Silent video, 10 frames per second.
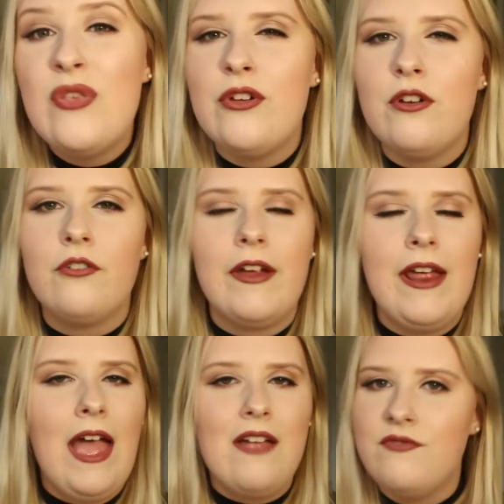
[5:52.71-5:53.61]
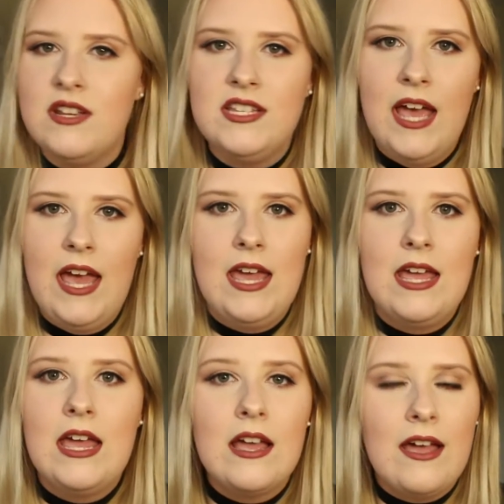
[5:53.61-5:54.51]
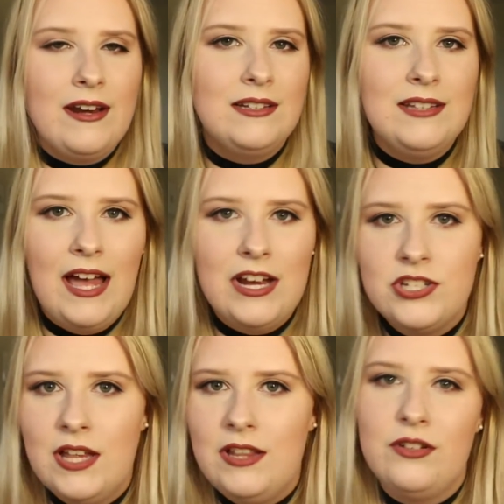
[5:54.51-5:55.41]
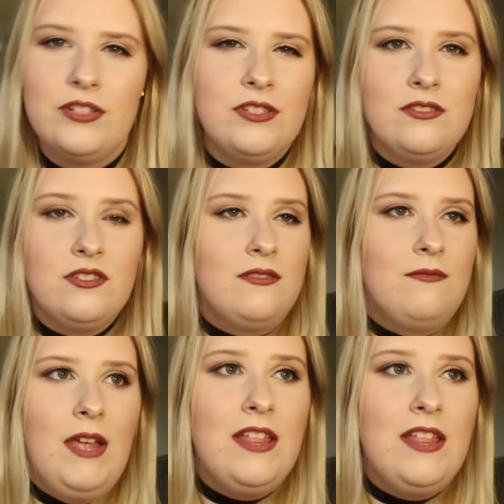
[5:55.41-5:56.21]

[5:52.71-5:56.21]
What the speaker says: They're a great everyday kind of lash that looks just,